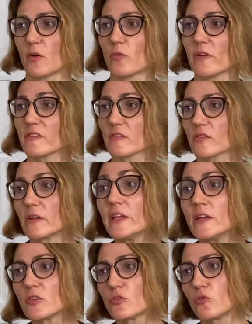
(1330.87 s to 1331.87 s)
risks
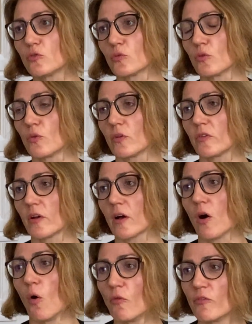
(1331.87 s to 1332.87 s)
linked to
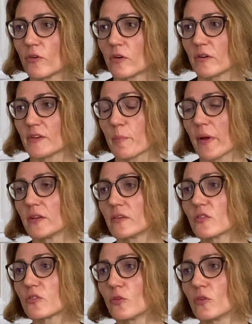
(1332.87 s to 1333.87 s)
the
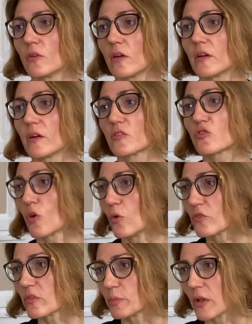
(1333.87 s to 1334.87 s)
over-dependence on a
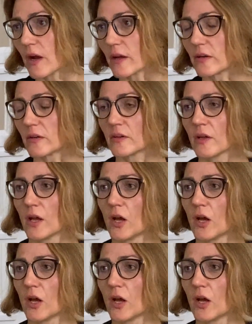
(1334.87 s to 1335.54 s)
sole supplier,